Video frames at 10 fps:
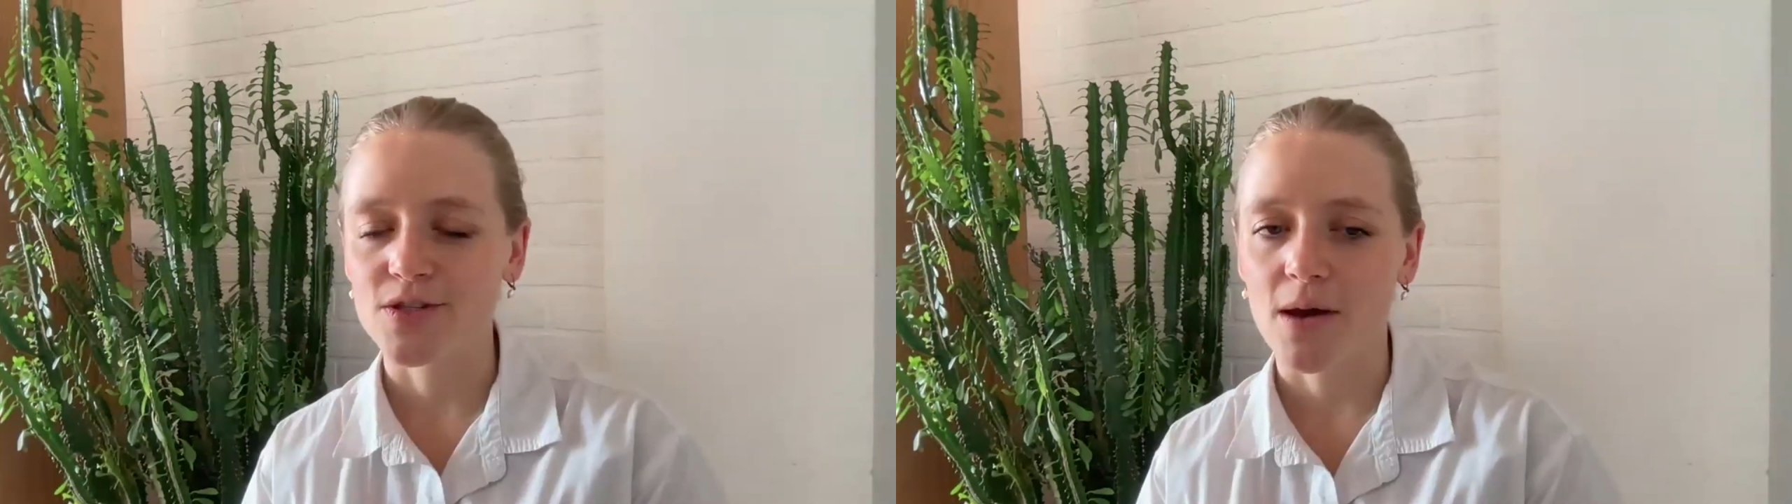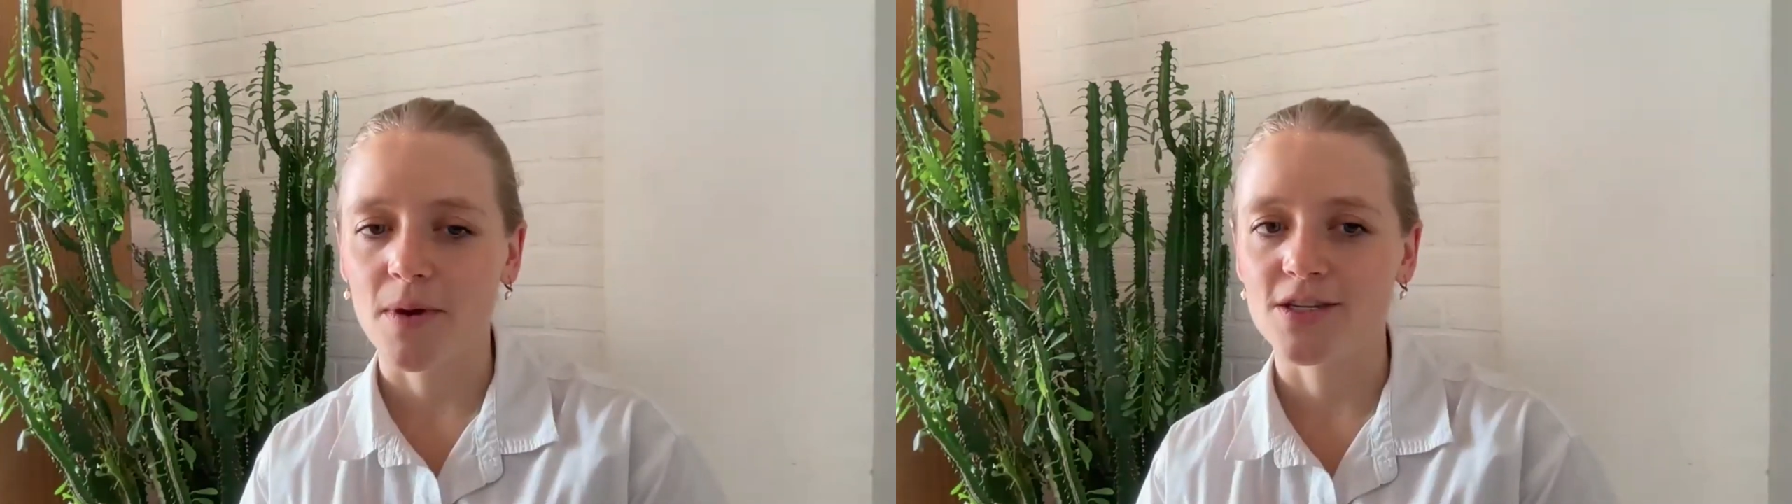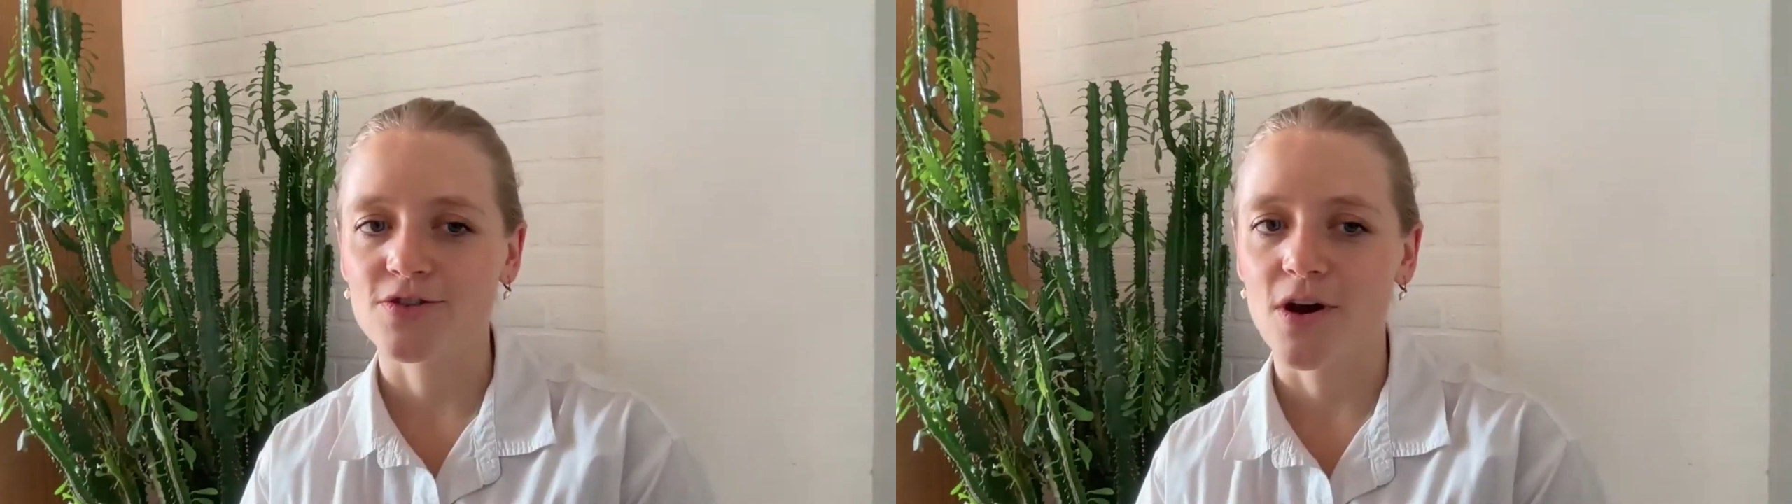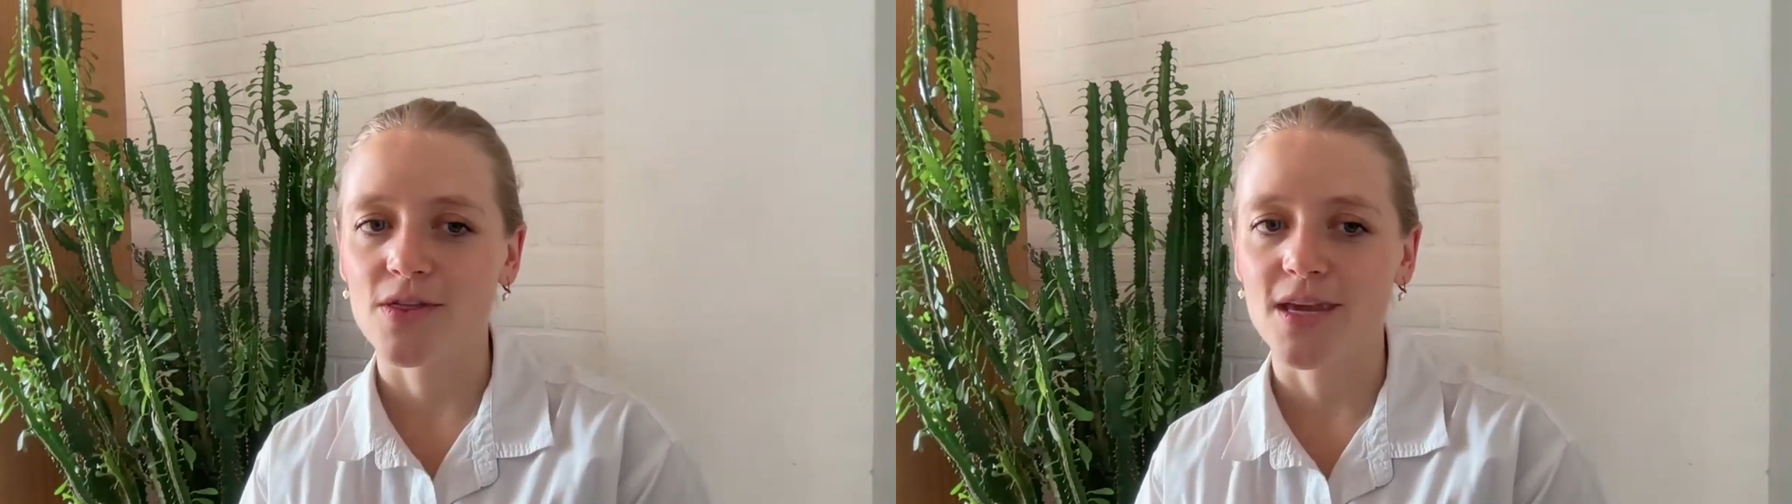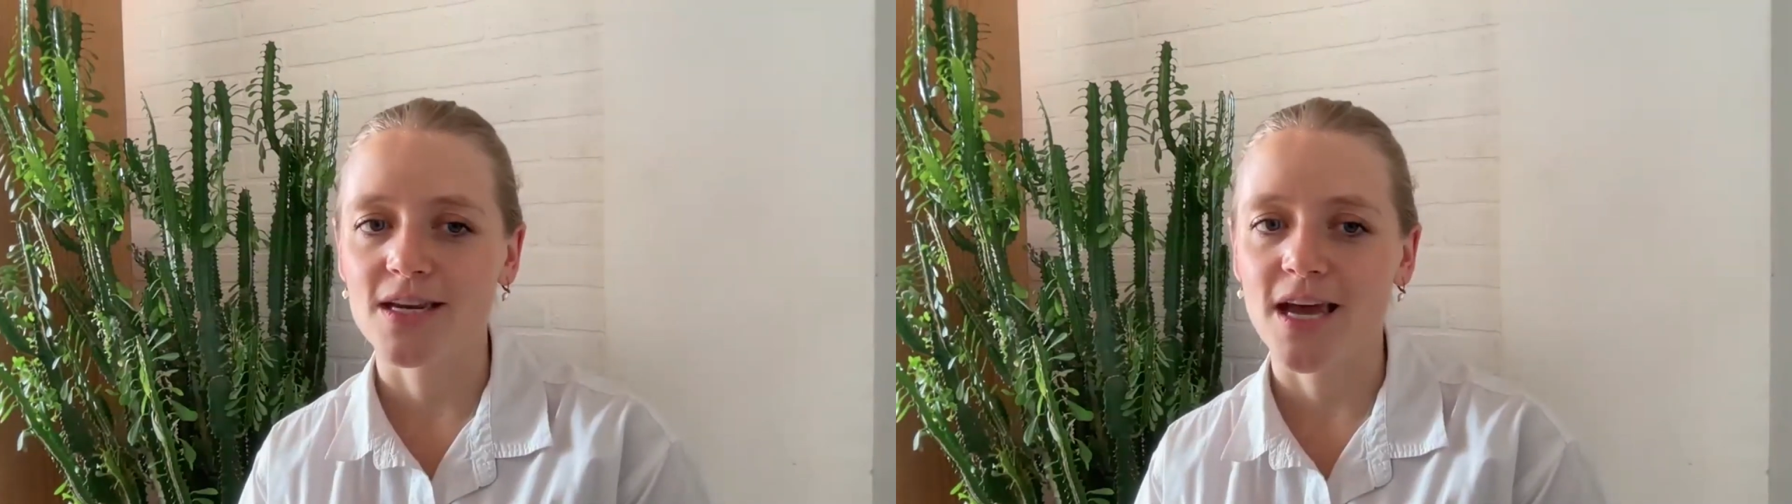topics
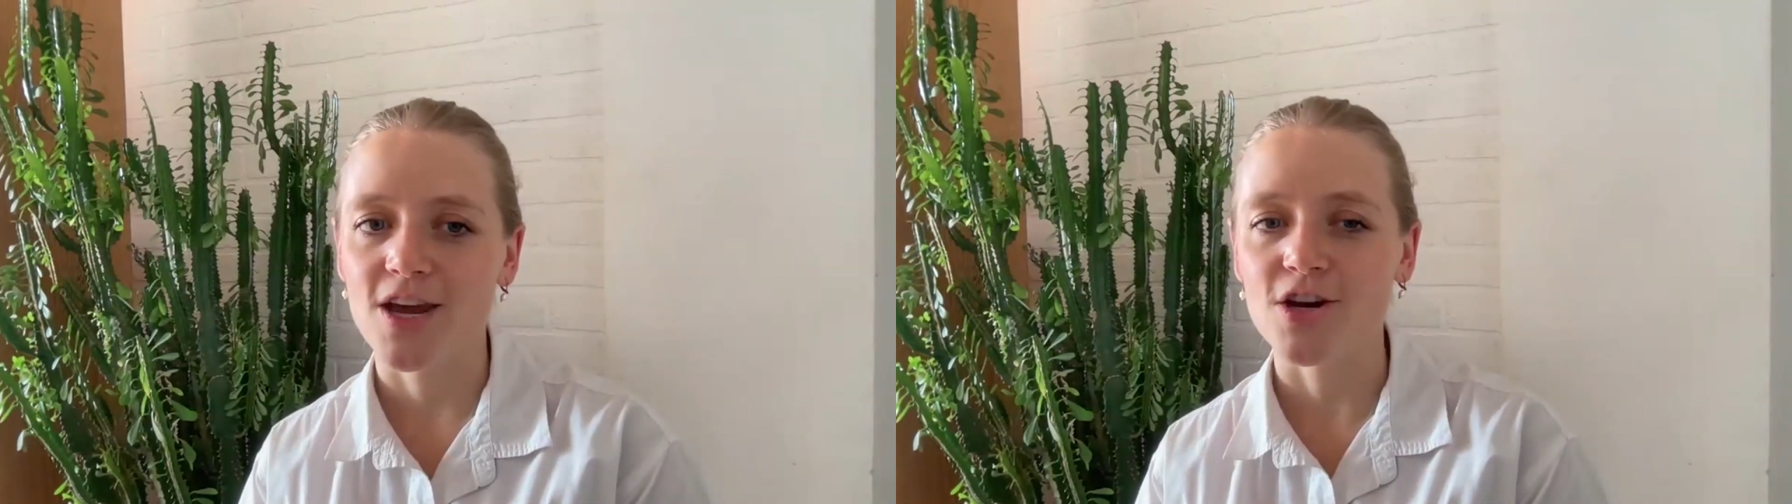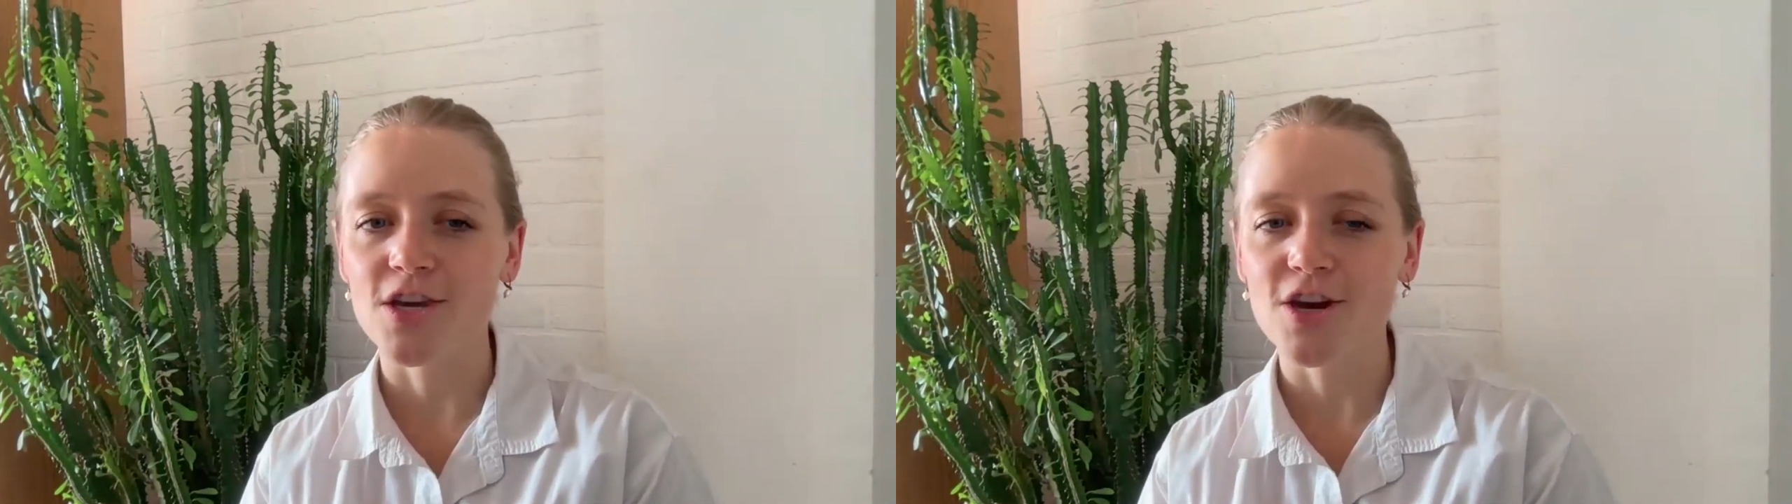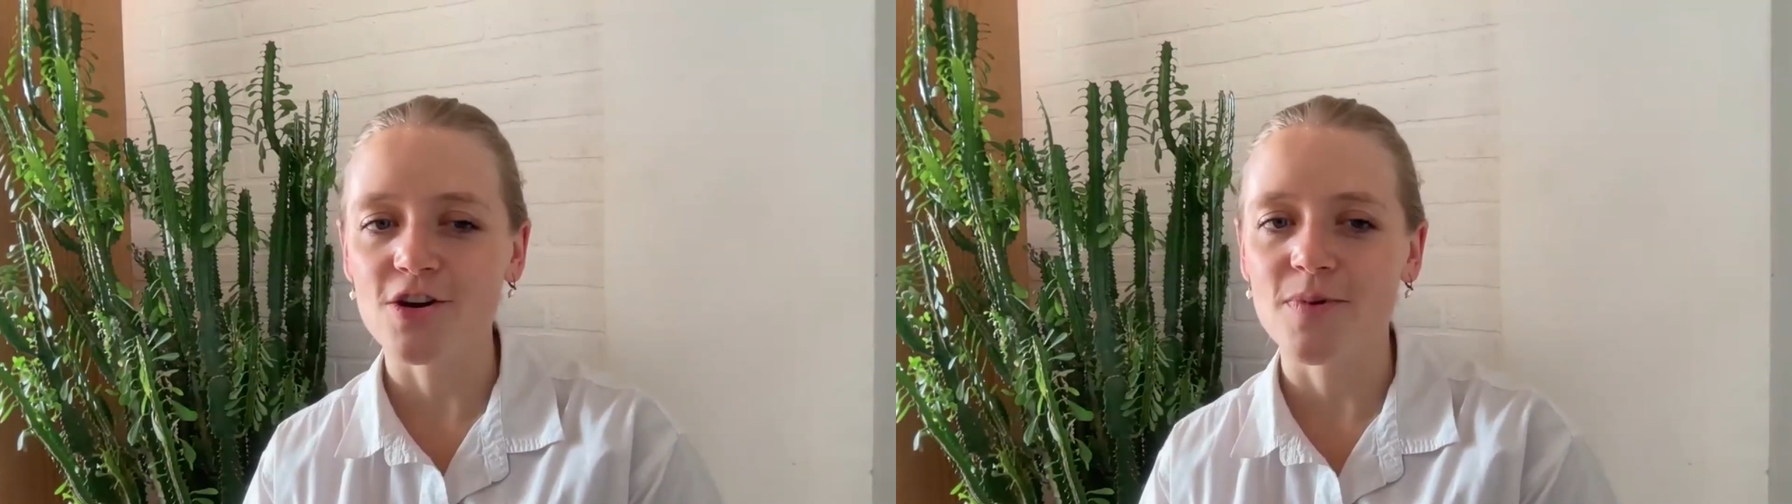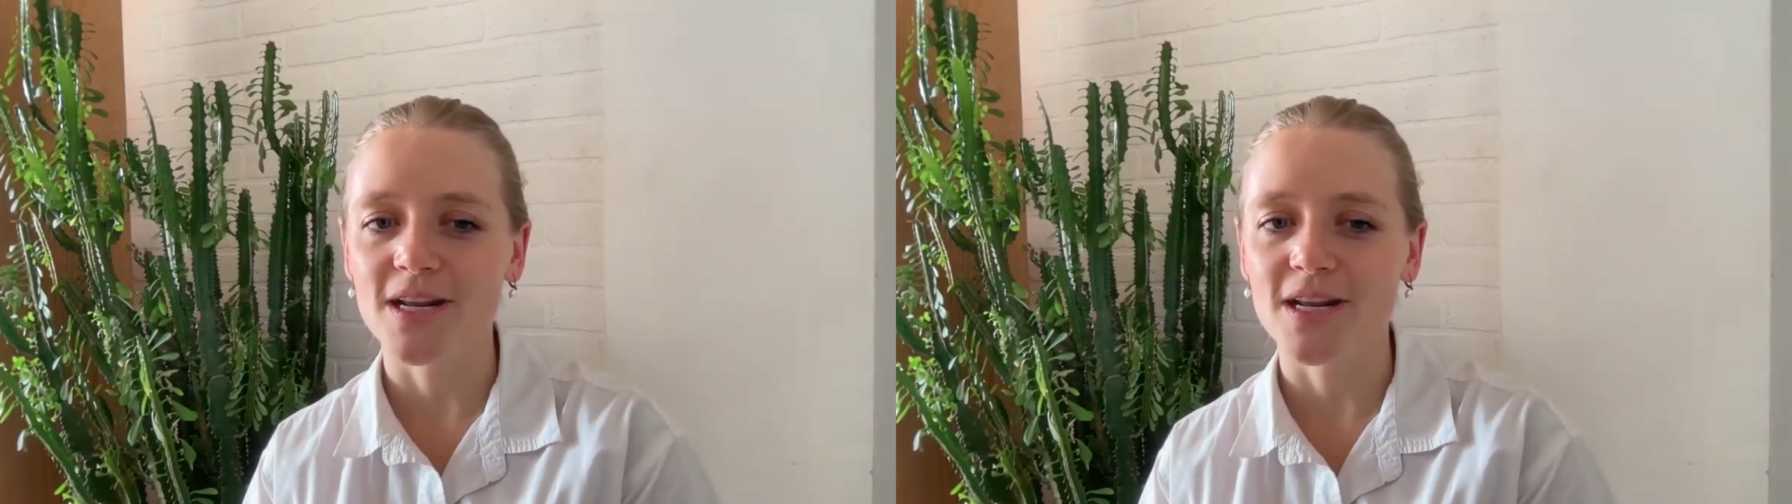throughout the entire year,